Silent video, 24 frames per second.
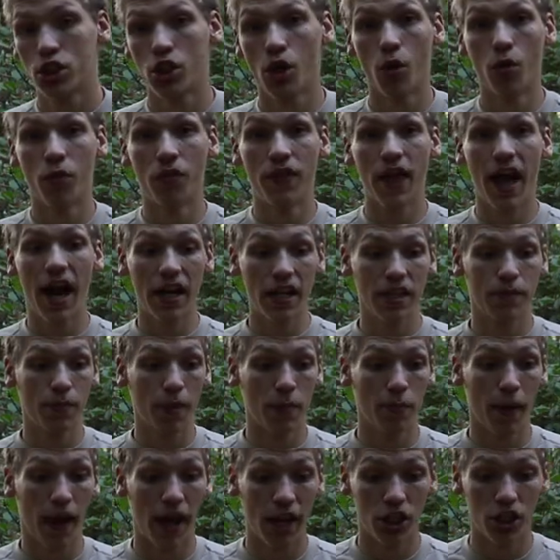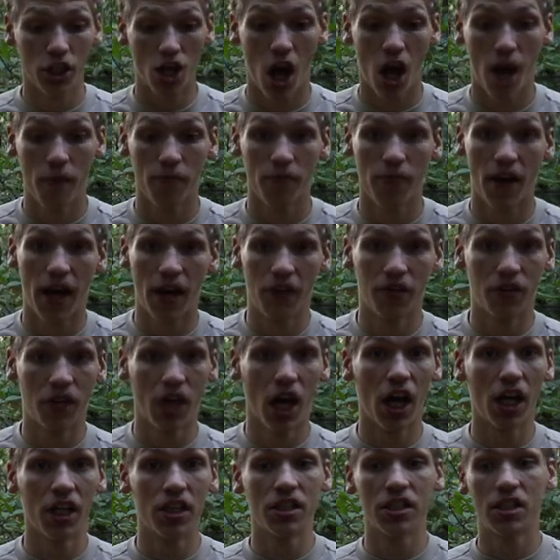so that has been my top five
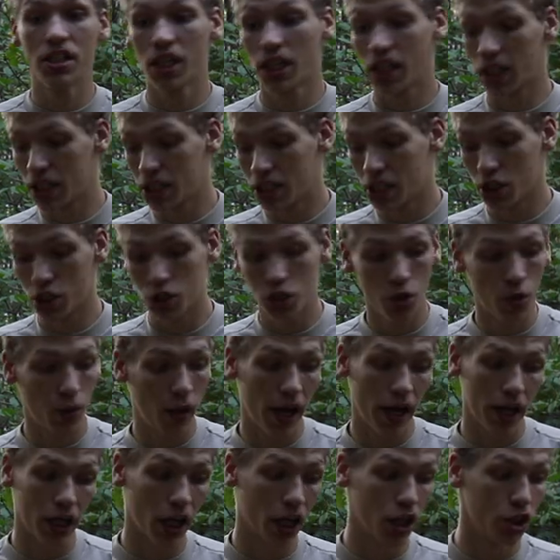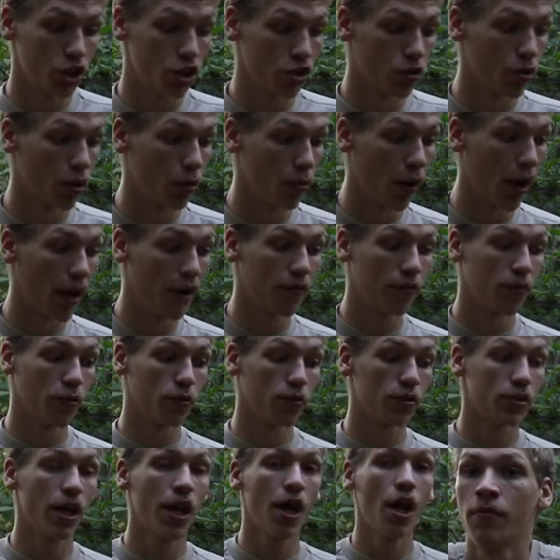guns. Like I said, two handguns, three
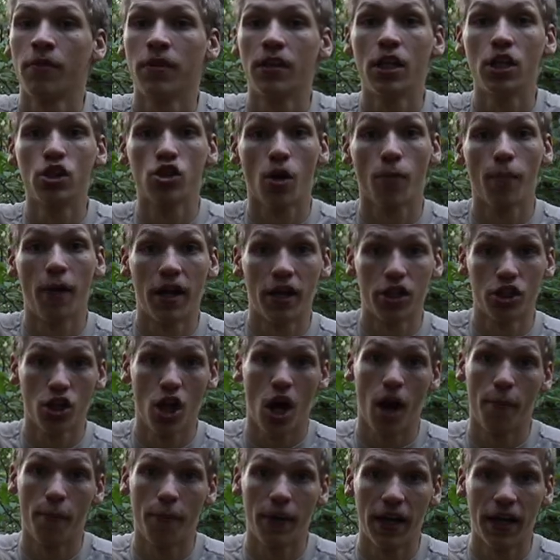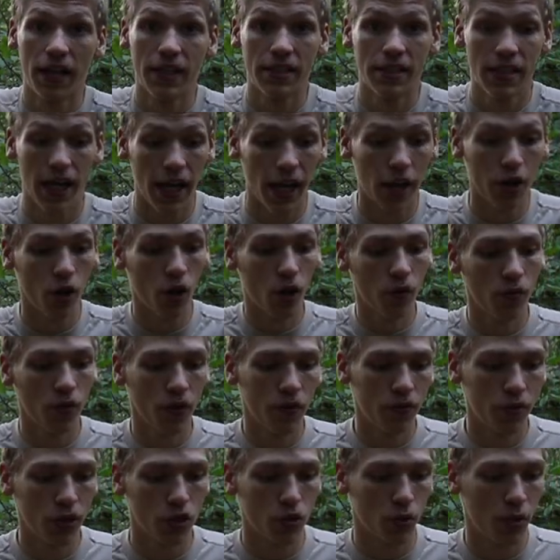rifles. These are my top picks, and hopefully
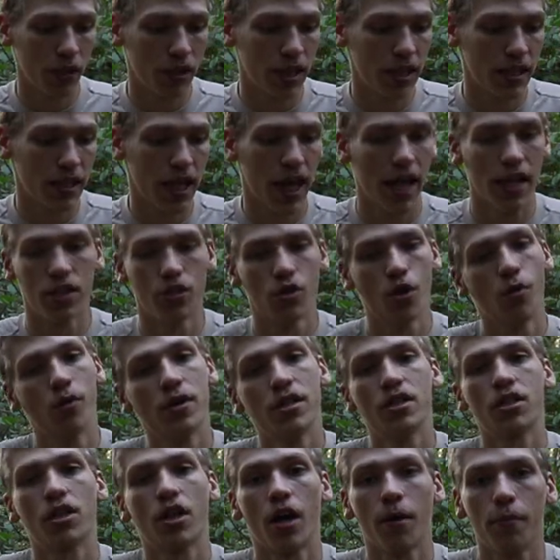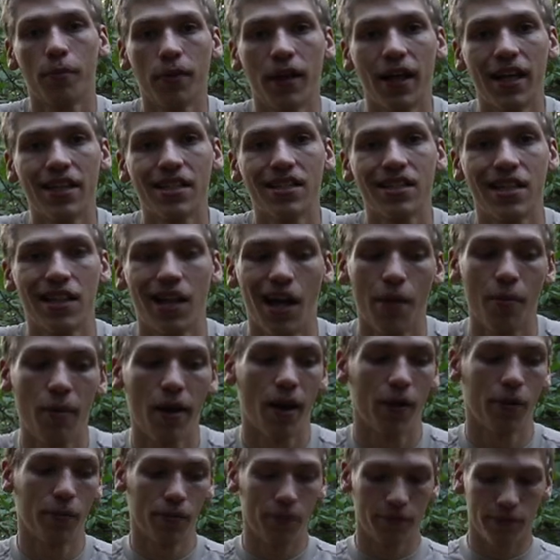you've enjoyed this. As always, God bless, and I'm
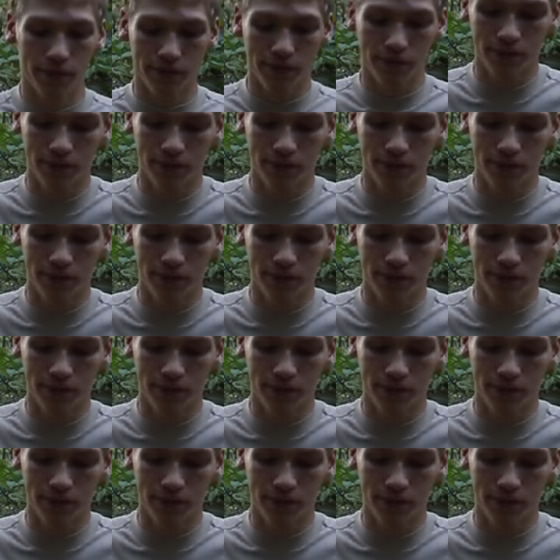out.